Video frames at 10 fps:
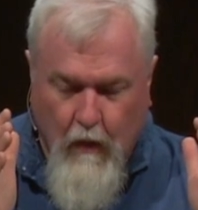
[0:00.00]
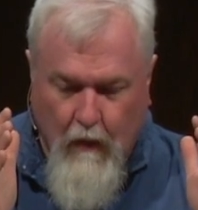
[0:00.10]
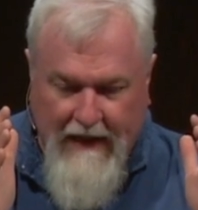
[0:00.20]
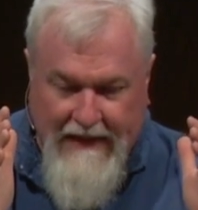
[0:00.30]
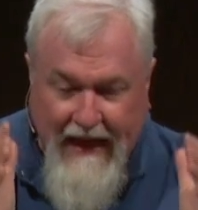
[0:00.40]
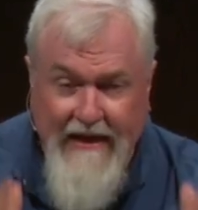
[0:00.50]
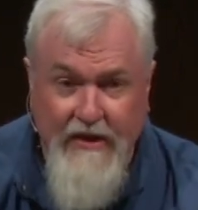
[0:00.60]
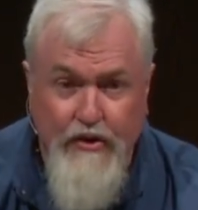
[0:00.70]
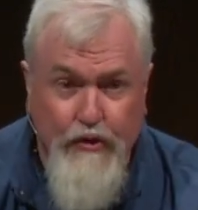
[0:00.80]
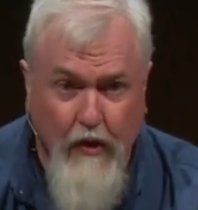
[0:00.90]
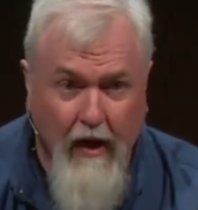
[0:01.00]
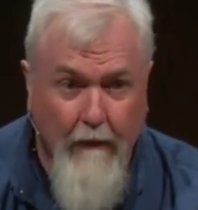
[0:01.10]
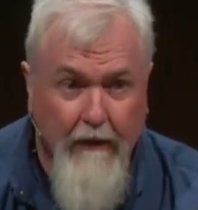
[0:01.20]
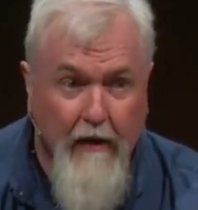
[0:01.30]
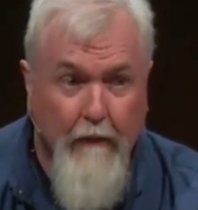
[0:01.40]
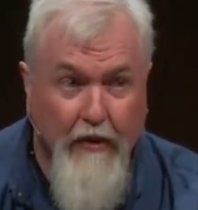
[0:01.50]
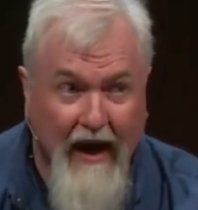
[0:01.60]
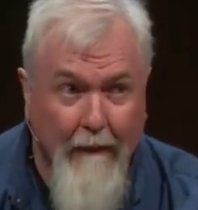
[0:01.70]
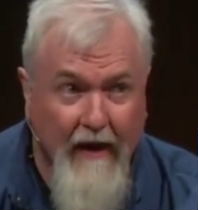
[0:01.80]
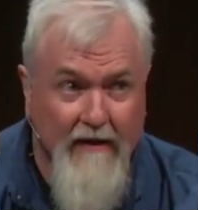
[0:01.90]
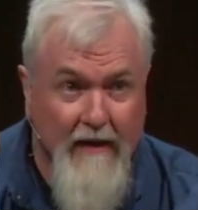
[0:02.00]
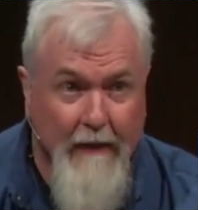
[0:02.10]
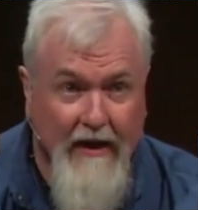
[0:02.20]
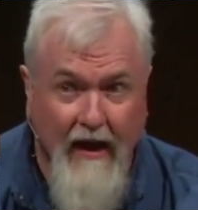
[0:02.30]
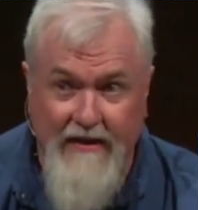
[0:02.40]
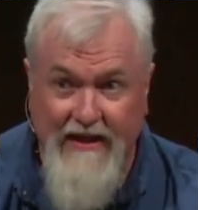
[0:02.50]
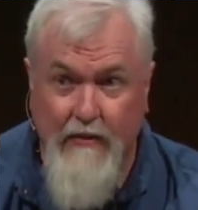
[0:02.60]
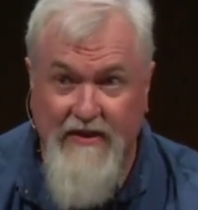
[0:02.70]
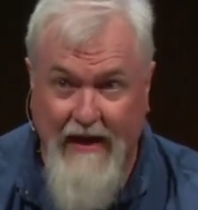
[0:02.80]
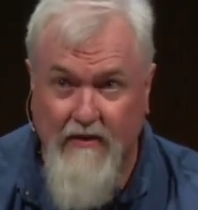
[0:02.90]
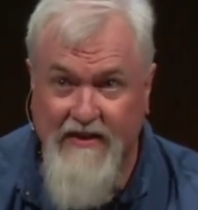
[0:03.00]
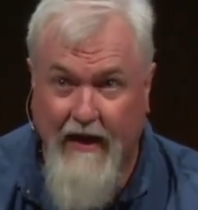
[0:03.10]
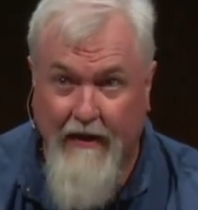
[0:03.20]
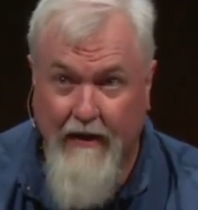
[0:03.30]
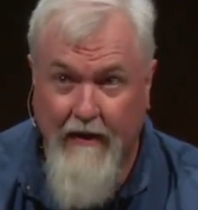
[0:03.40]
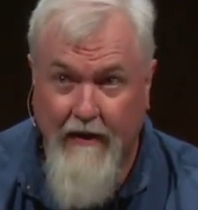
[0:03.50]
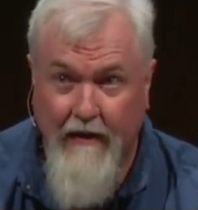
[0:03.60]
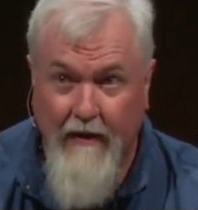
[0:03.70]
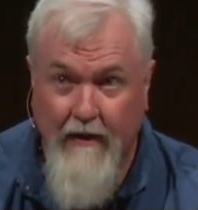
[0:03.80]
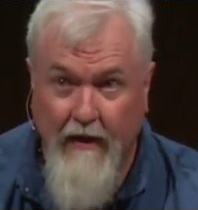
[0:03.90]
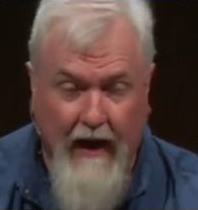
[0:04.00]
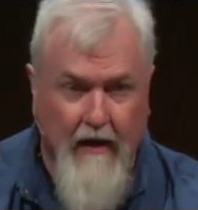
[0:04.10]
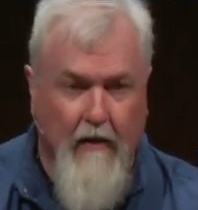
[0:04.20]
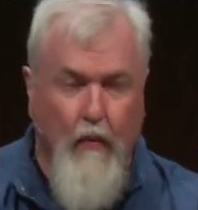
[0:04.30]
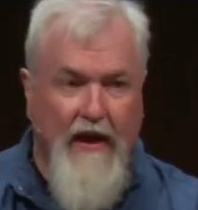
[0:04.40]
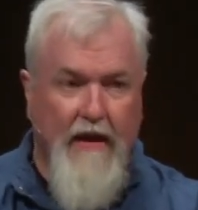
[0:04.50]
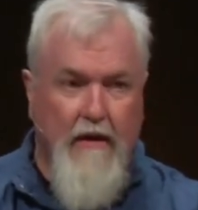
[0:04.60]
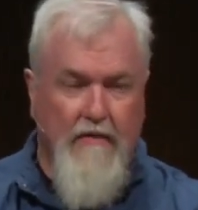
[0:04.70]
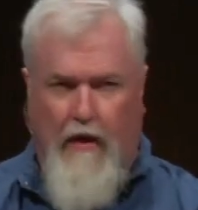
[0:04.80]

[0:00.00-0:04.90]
We elected Trump primarily because he was an outsider. Okay, now we in the